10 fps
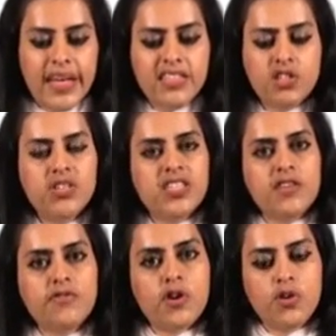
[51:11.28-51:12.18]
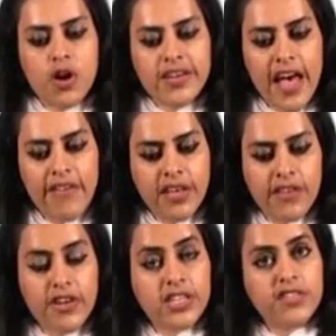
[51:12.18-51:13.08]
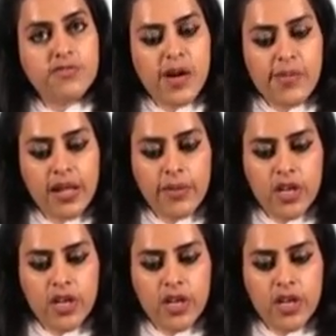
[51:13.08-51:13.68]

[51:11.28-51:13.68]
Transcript: Biggest reason for not having effective verbal